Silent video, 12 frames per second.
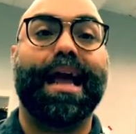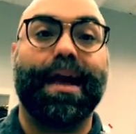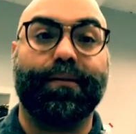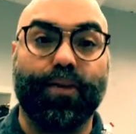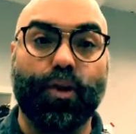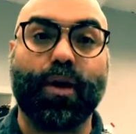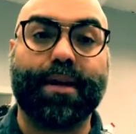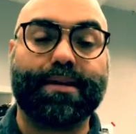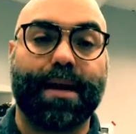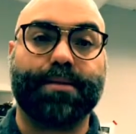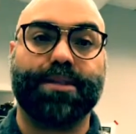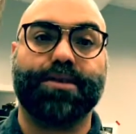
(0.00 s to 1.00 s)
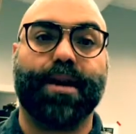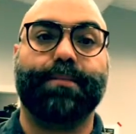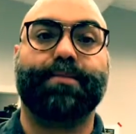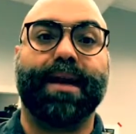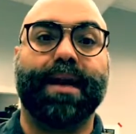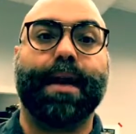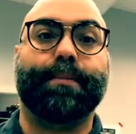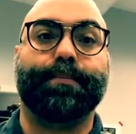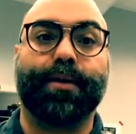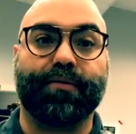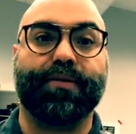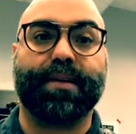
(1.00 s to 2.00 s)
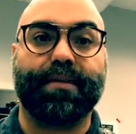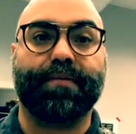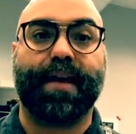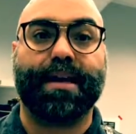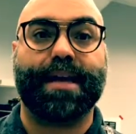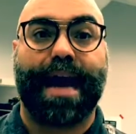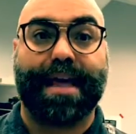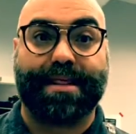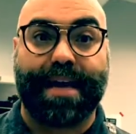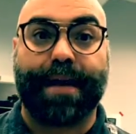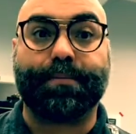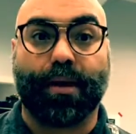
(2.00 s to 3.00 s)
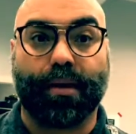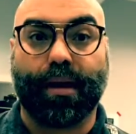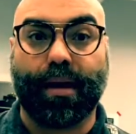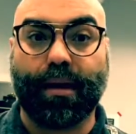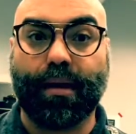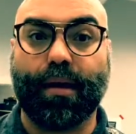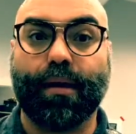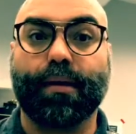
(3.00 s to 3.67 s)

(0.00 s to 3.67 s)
if you can demonstrate playing it perfectly fine at that marking,